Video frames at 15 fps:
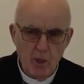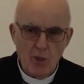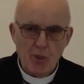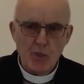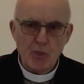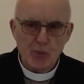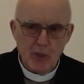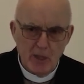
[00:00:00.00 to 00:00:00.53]

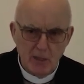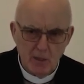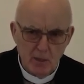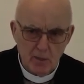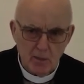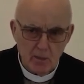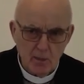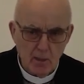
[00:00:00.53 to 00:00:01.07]

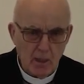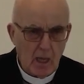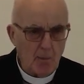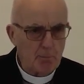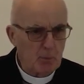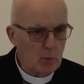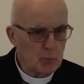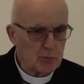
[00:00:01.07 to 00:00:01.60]
think
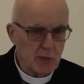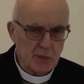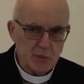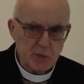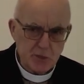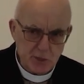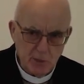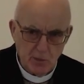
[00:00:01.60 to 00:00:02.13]
about their
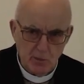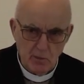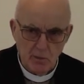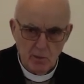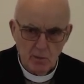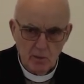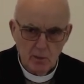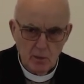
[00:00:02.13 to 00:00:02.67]

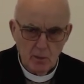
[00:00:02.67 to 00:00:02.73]
sin